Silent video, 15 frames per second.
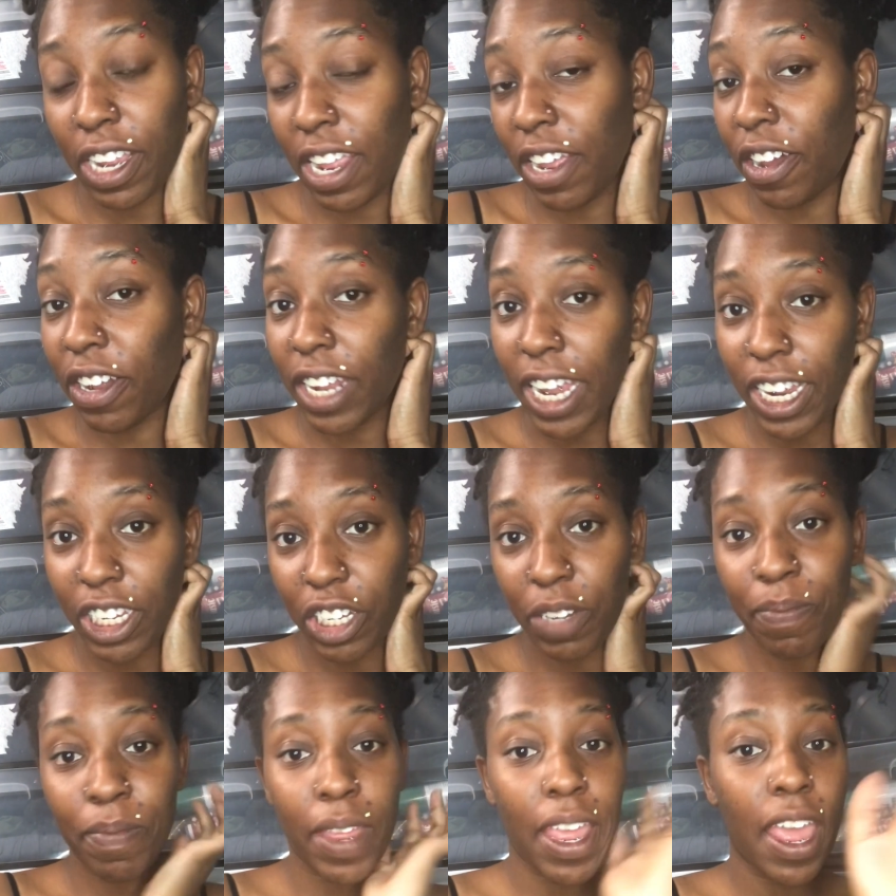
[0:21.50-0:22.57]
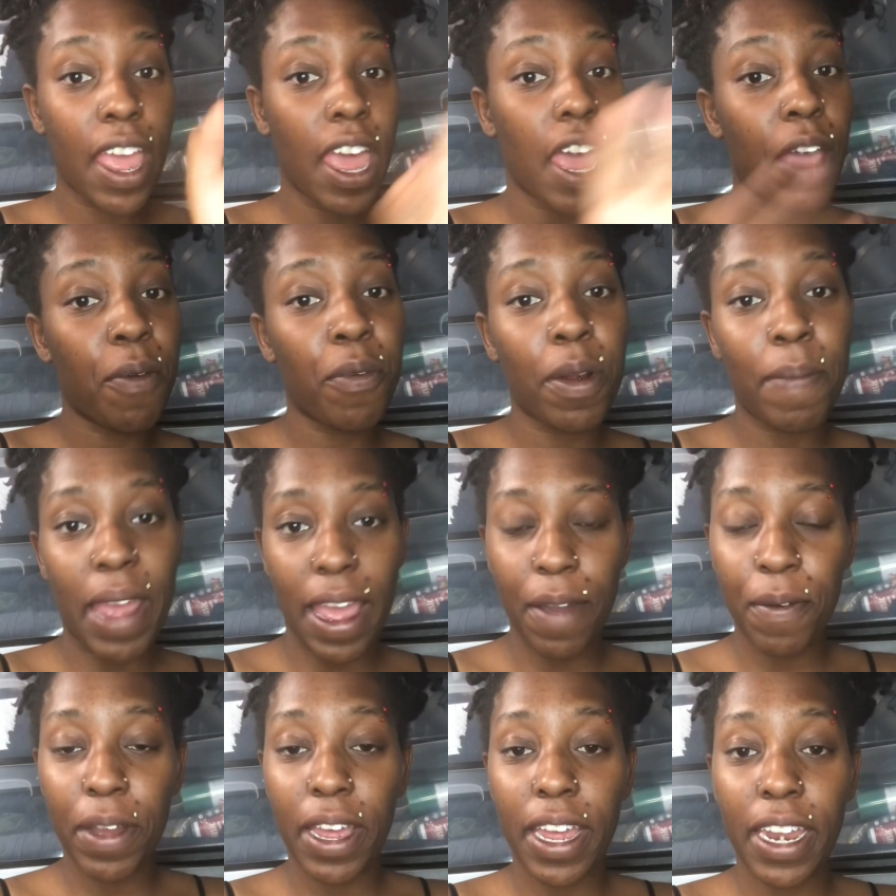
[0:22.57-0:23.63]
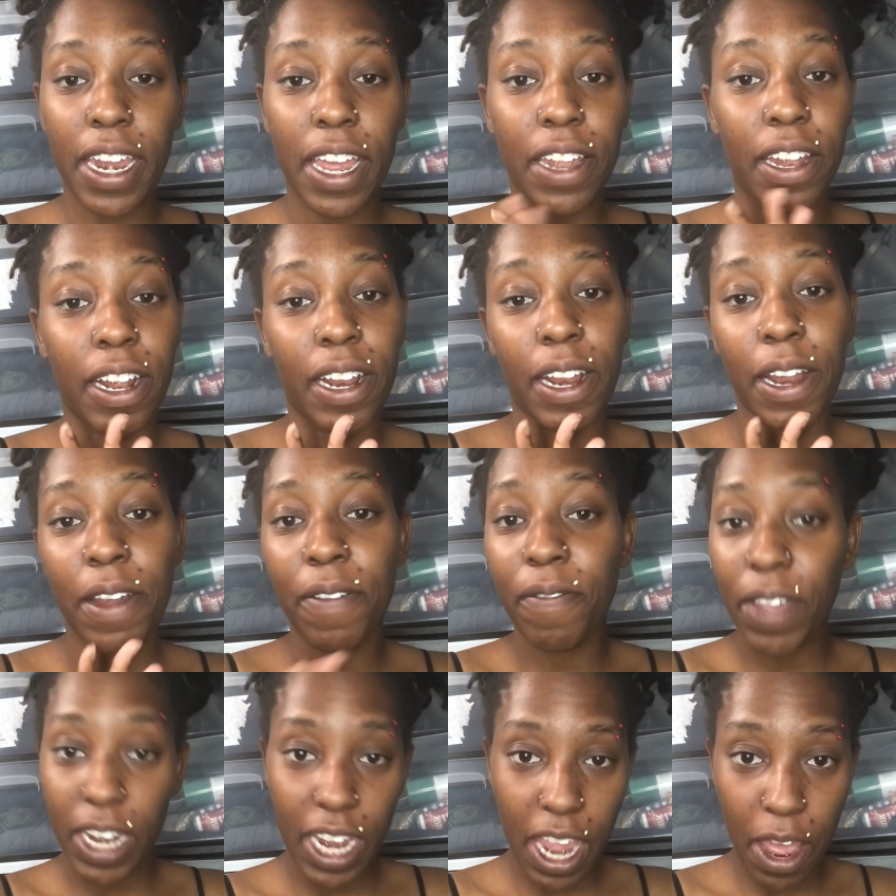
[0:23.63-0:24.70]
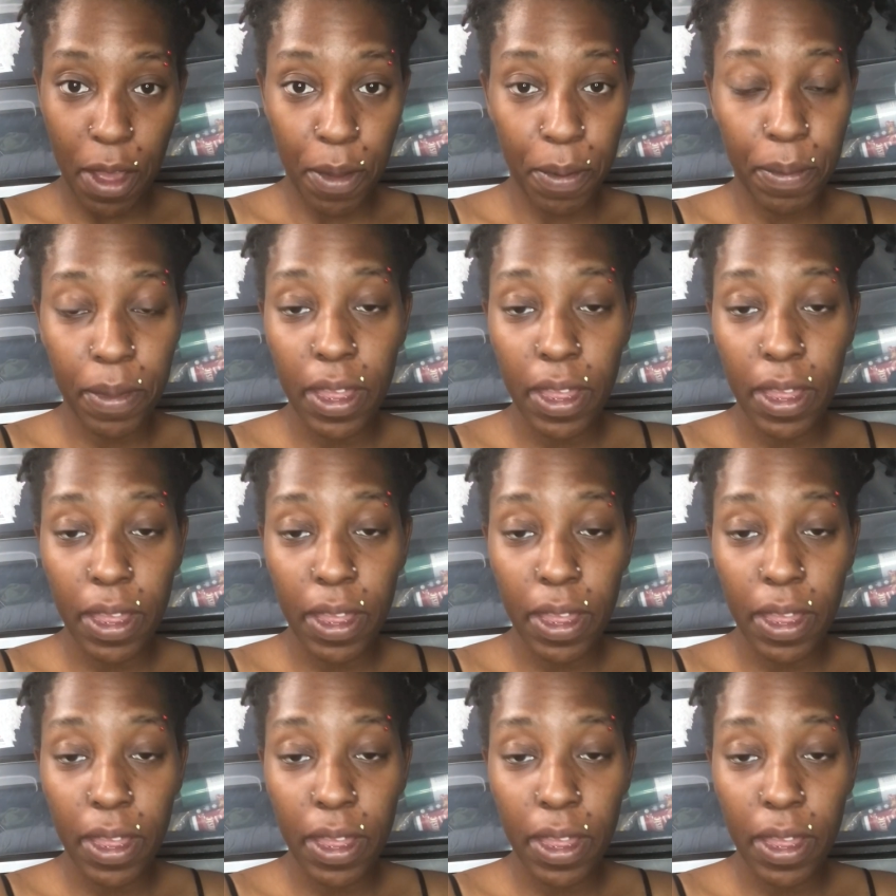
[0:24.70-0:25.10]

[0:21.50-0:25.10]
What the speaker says: e-collection, and we're back with another video.